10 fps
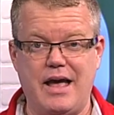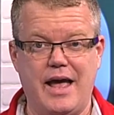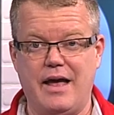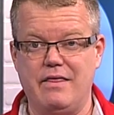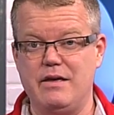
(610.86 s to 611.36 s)

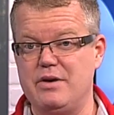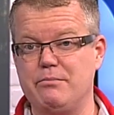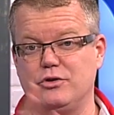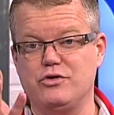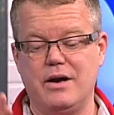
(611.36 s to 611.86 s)
and the
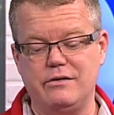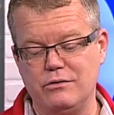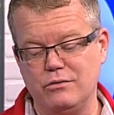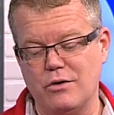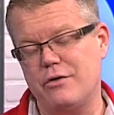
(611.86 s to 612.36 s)
people trying
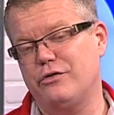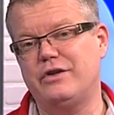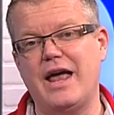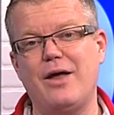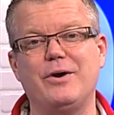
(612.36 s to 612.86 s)
to
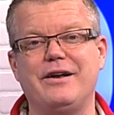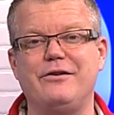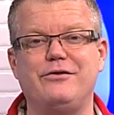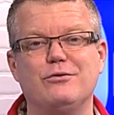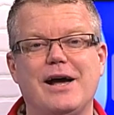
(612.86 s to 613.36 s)
understand what it
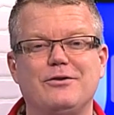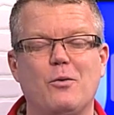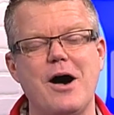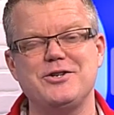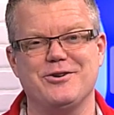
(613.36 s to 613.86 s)
is you like to
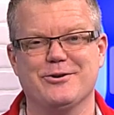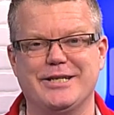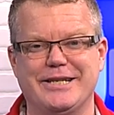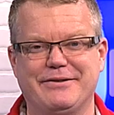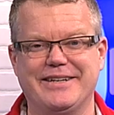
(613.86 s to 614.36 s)
watch on your
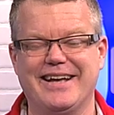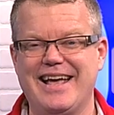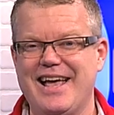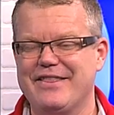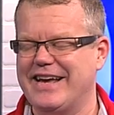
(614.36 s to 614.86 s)
TV.
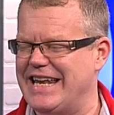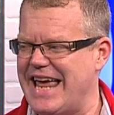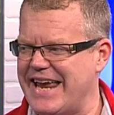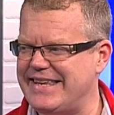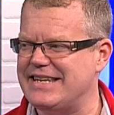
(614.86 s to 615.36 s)
The
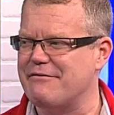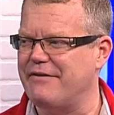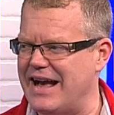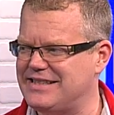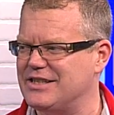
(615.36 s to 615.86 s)
connected
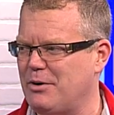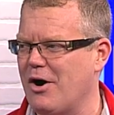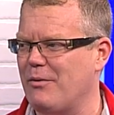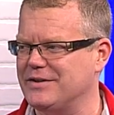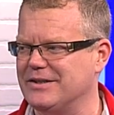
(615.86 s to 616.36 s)
devices
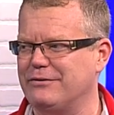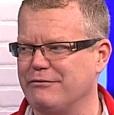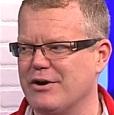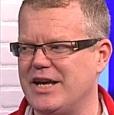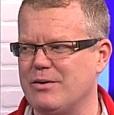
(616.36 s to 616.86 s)
part was a little
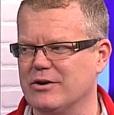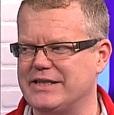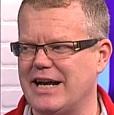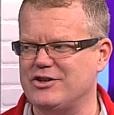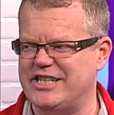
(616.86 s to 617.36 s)
freaky, where it's
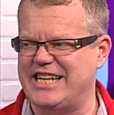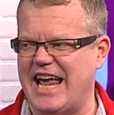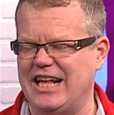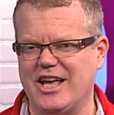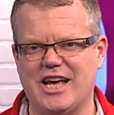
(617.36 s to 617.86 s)
actually
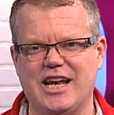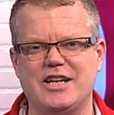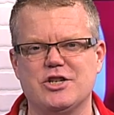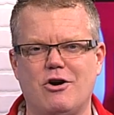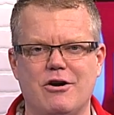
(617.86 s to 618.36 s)
scanning like a
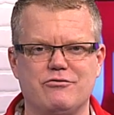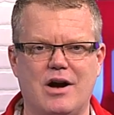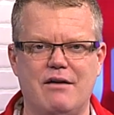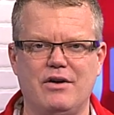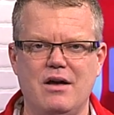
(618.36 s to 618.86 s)
connected hard
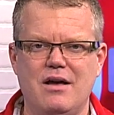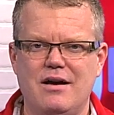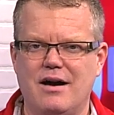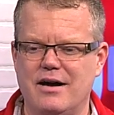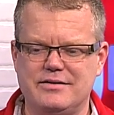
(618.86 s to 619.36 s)
drive
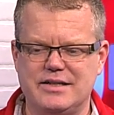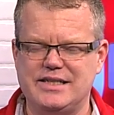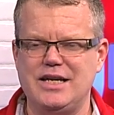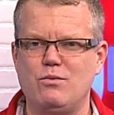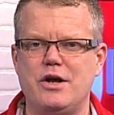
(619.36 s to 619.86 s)
to
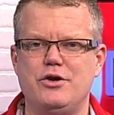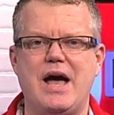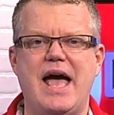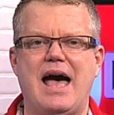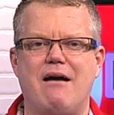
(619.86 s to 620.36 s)
see what you
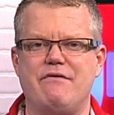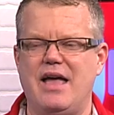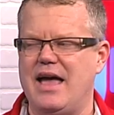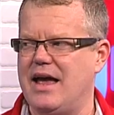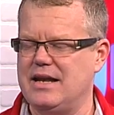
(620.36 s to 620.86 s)
have.
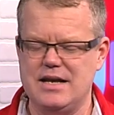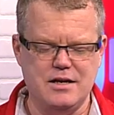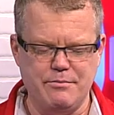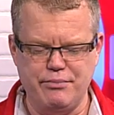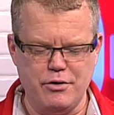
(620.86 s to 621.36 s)
And he
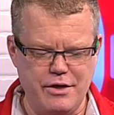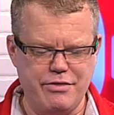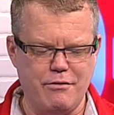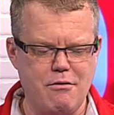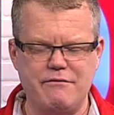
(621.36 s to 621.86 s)
did a pretty
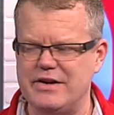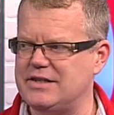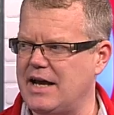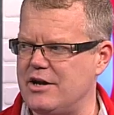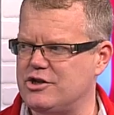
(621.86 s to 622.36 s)
thorough
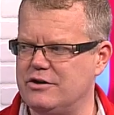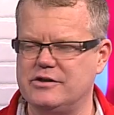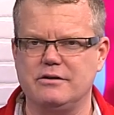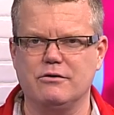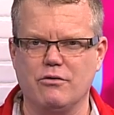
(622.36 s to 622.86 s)
investigation
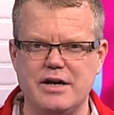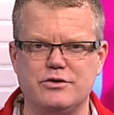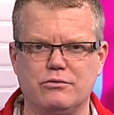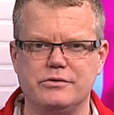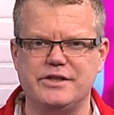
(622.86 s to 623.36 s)
using great
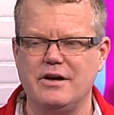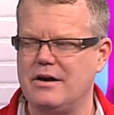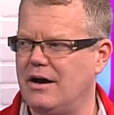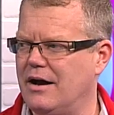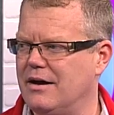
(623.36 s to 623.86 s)
tools
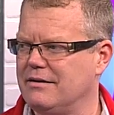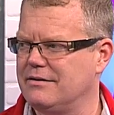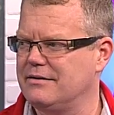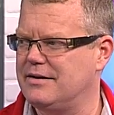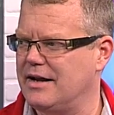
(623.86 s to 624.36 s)

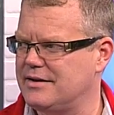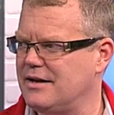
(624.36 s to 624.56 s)
to get it